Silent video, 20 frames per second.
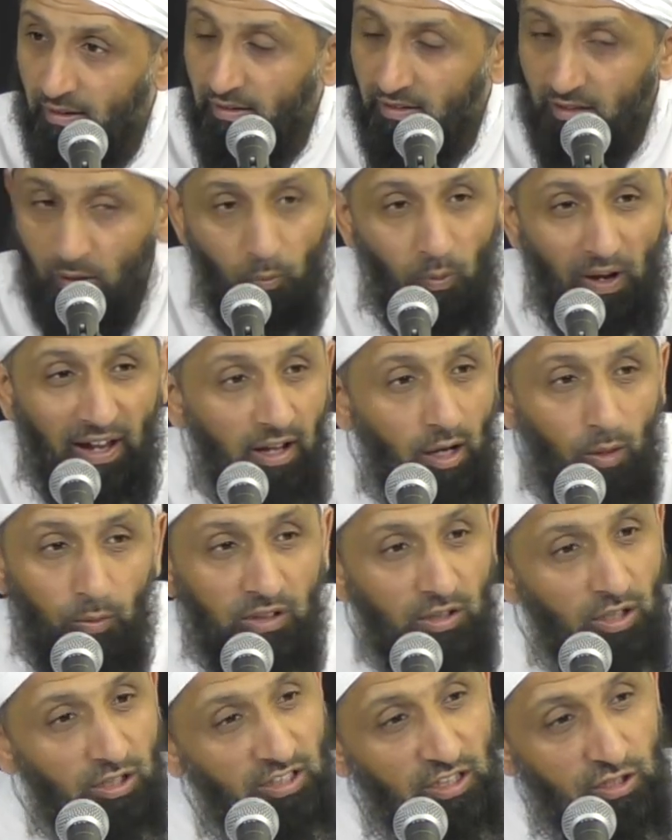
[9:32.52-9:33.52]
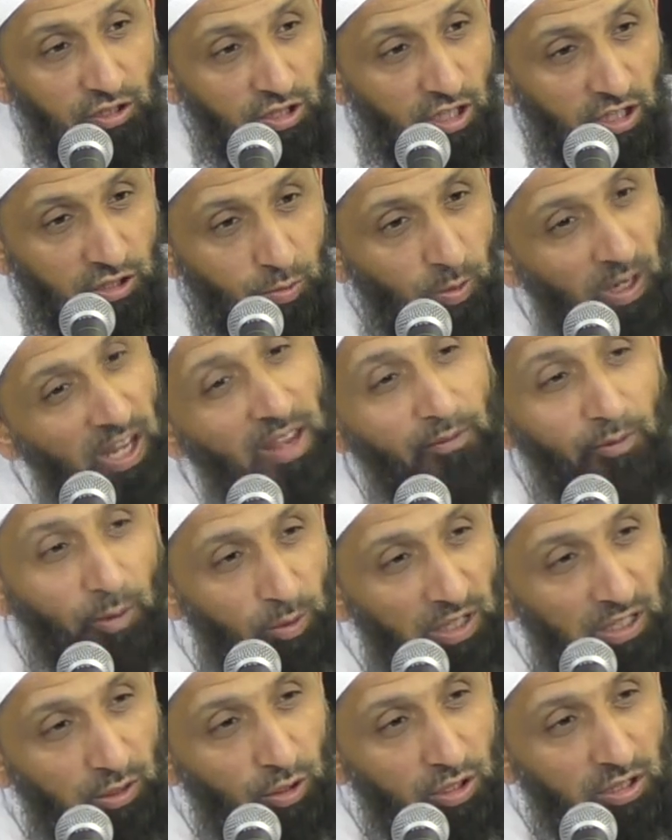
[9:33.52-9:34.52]
Then why are we not in charge? Wherever
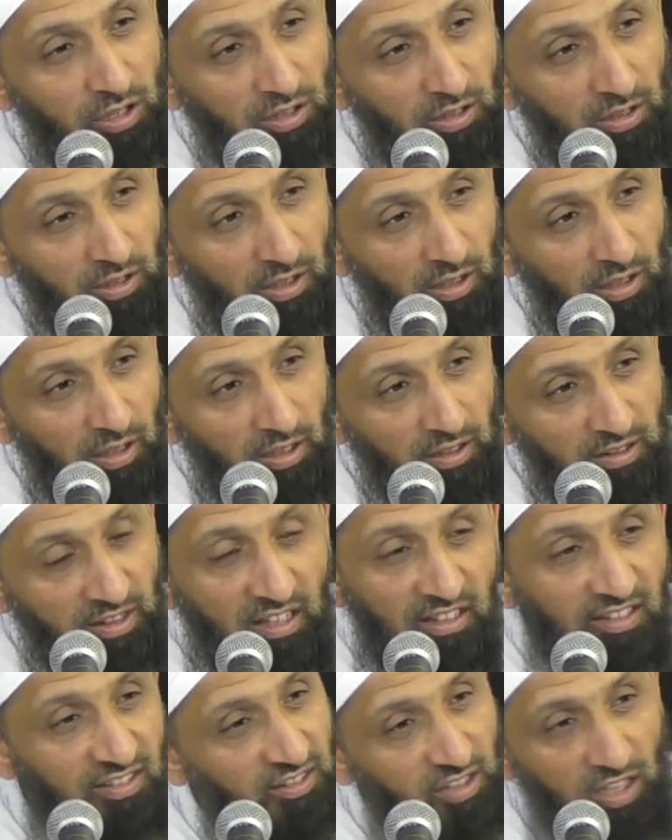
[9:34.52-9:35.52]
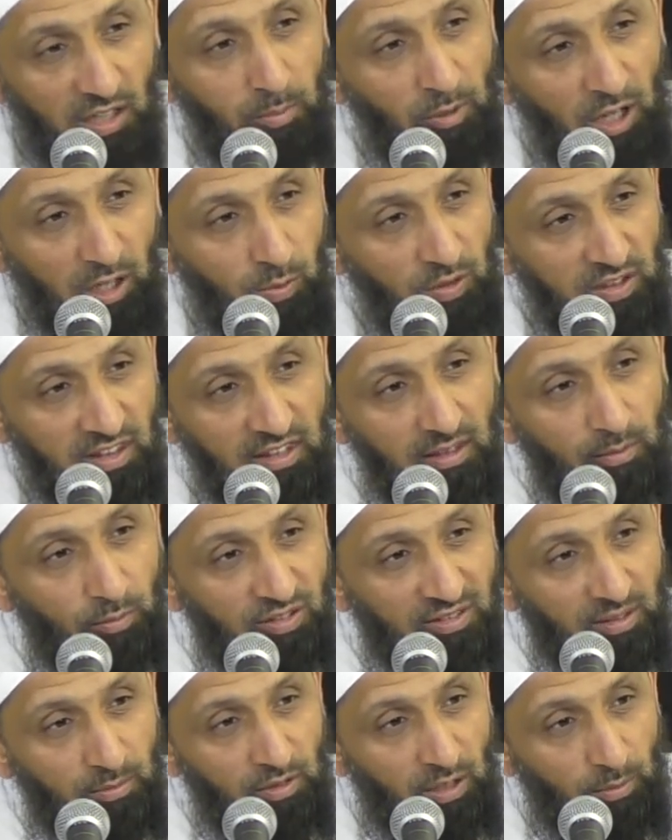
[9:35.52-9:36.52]
we look, there is turmoil within the
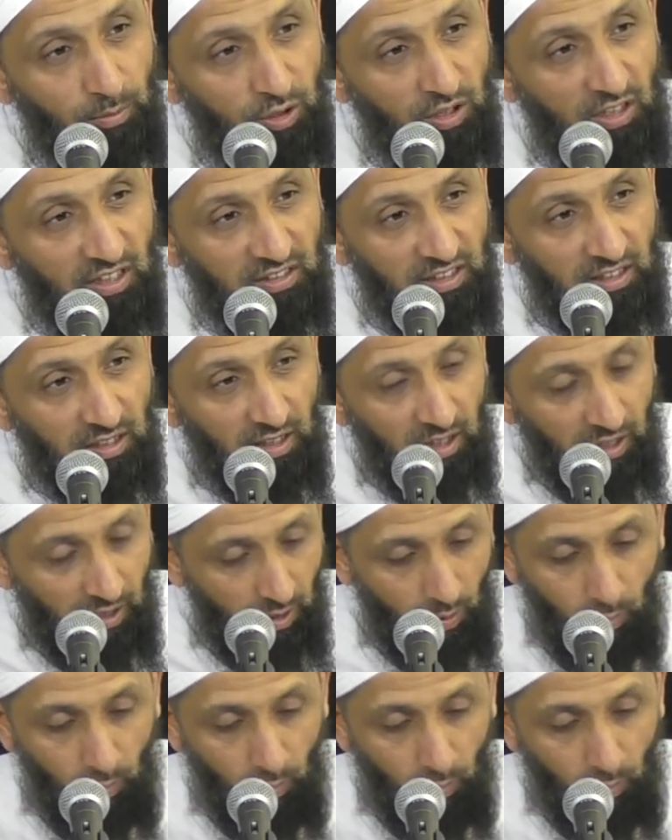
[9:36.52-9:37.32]
Muslim community.